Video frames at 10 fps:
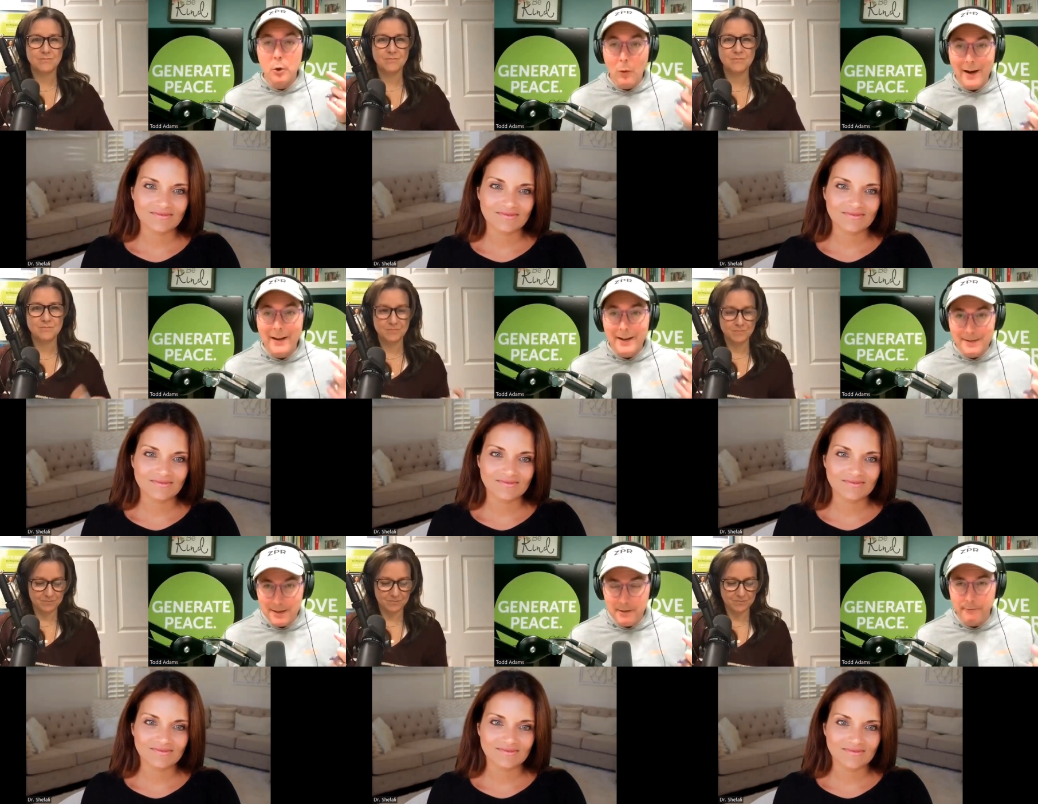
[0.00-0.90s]
Speaker 1: who i
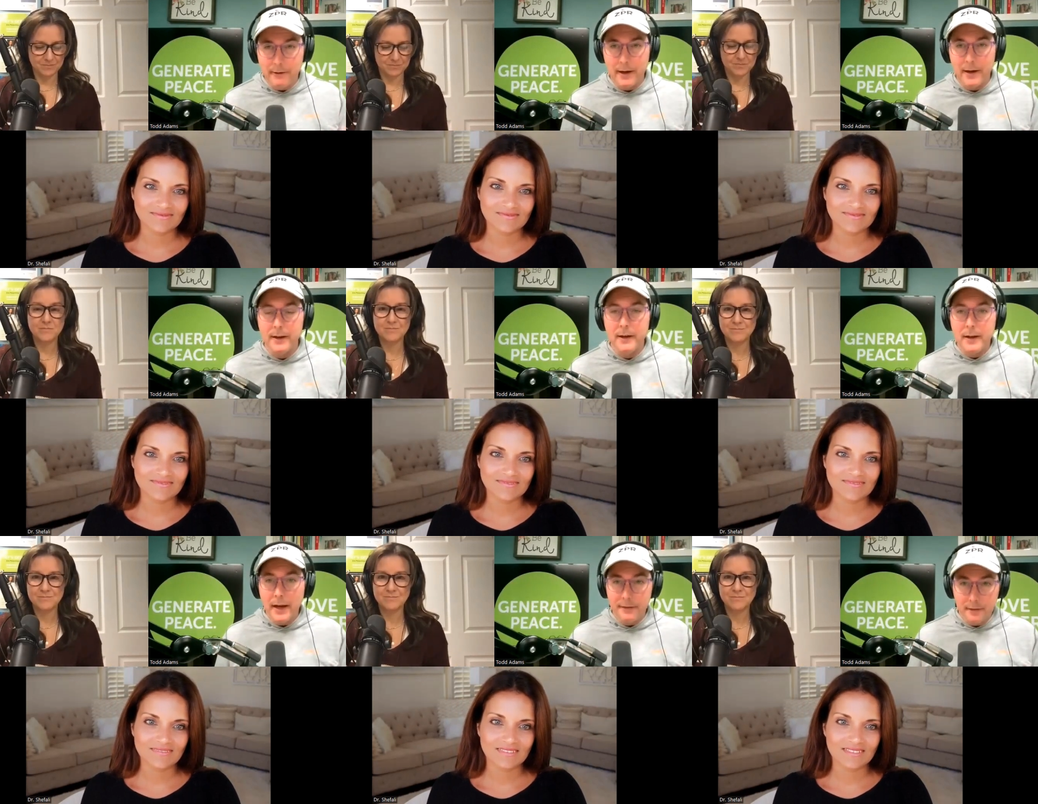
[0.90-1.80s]
identify
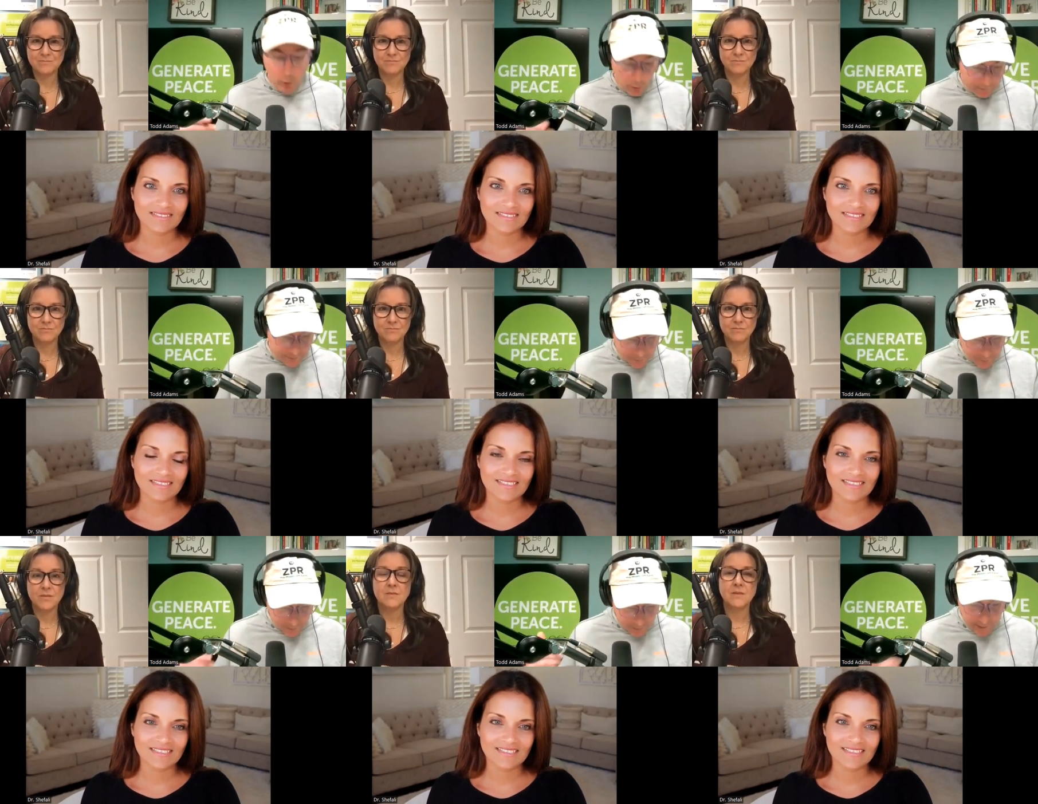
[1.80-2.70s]
as an
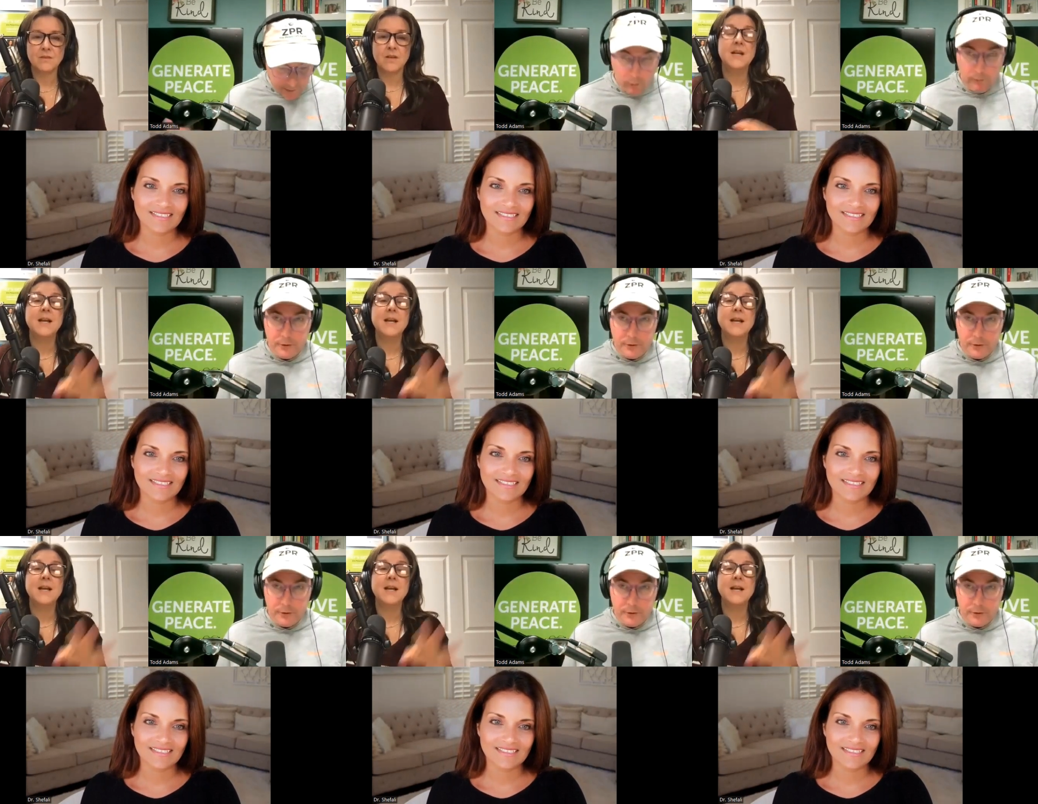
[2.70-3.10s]
overdoer and